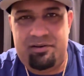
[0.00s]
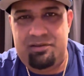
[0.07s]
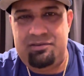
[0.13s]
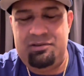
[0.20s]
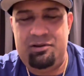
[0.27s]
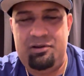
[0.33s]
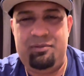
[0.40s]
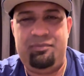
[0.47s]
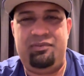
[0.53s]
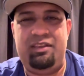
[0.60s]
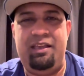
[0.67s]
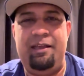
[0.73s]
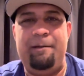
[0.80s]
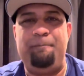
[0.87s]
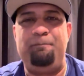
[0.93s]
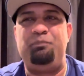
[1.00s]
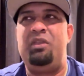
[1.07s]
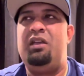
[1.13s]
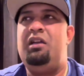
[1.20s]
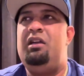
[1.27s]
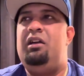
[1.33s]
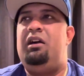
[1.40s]
You know what I'm saying?
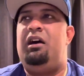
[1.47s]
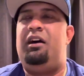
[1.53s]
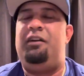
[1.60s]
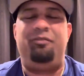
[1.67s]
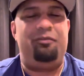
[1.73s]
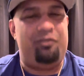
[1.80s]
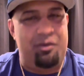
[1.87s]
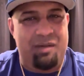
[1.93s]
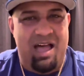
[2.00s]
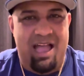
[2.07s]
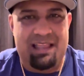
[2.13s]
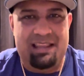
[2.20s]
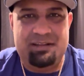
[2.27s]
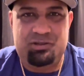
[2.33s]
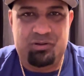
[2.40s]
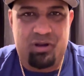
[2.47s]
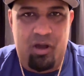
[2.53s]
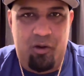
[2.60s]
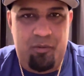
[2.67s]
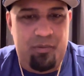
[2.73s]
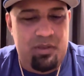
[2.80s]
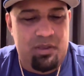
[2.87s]
If you're from Highlands, you
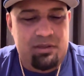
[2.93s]
know.